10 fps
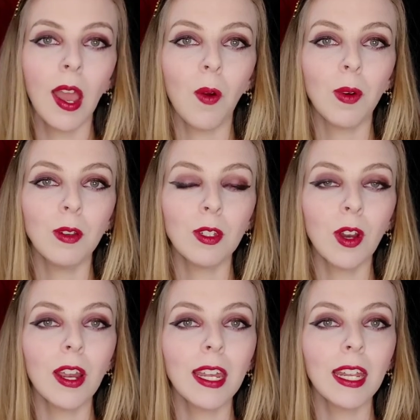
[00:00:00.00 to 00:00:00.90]
When you
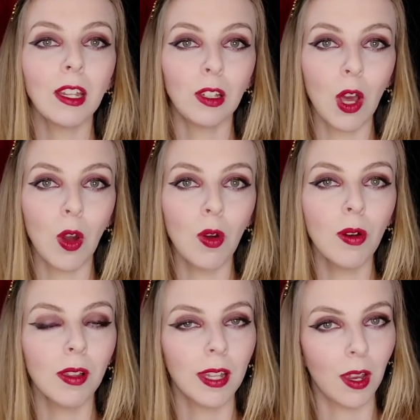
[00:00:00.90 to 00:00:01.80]
start getting low,
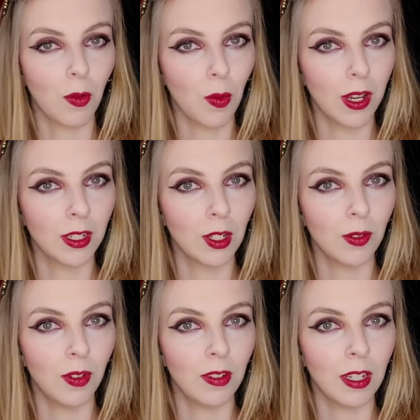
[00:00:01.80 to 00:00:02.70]
like
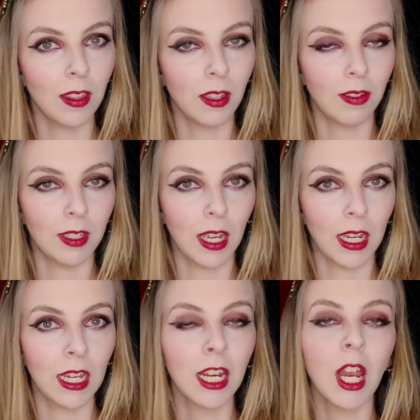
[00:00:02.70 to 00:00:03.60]
1/250th of a
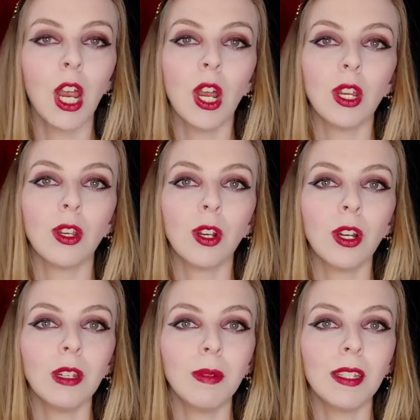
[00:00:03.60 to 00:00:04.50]
second, you're
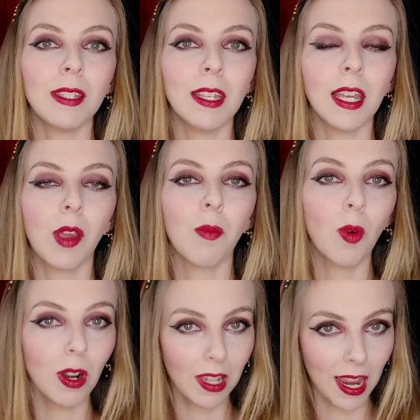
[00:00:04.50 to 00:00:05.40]
going to be seeing
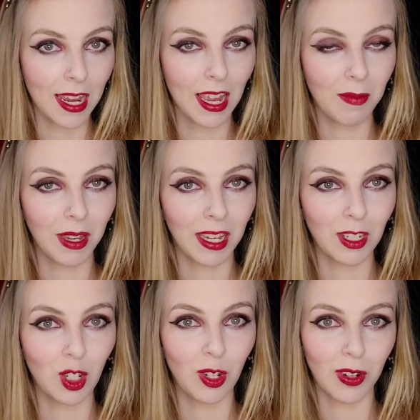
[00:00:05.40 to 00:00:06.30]
more light coming
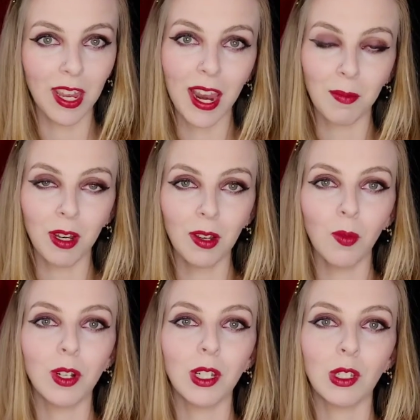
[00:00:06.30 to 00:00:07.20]
into your camera,
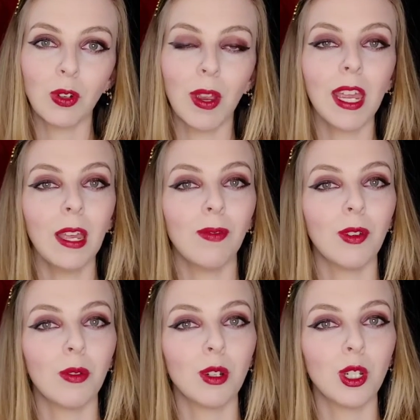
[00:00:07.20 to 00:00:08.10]
which is great if
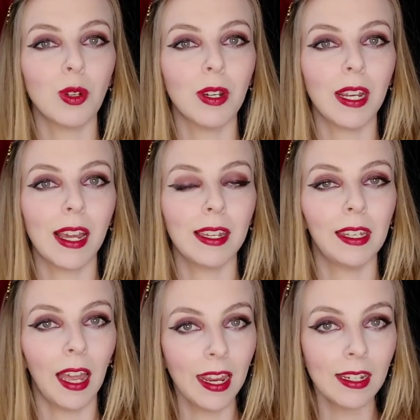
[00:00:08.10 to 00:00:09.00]
you are shooting at
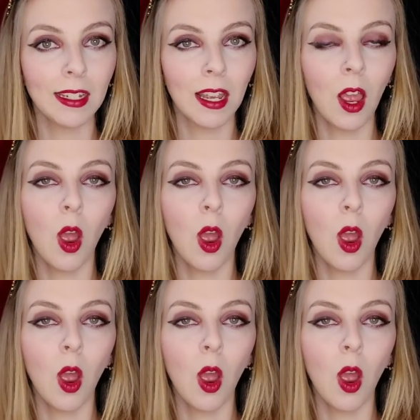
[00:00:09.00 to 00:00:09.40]
night